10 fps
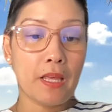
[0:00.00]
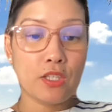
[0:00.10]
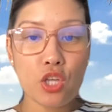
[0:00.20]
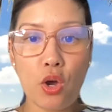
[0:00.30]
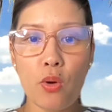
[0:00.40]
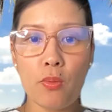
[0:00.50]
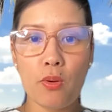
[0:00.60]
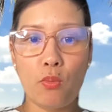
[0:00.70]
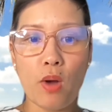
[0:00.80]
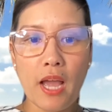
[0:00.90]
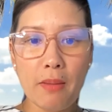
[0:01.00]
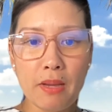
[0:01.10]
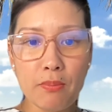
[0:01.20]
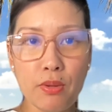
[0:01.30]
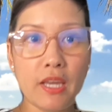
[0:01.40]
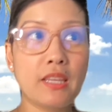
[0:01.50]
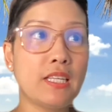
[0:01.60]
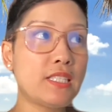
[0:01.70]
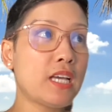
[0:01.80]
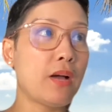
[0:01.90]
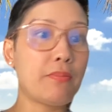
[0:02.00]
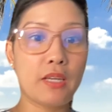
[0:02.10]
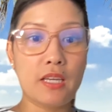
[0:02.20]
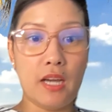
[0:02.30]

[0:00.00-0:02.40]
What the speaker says: So why am I bringing this up?